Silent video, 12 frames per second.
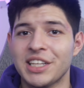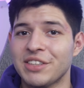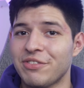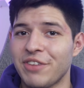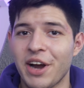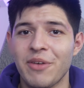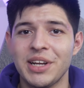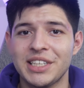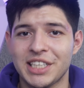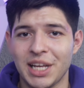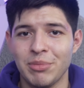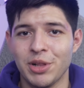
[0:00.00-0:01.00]
is very
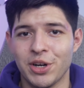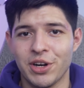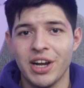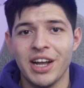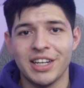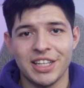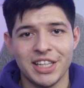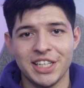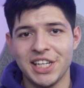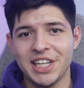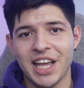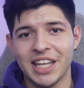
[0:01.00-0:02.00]
similar to the
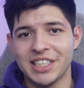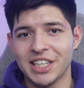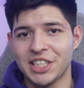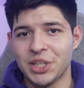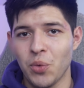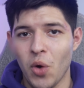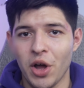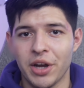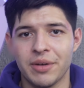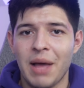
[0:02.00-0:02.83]
GK61.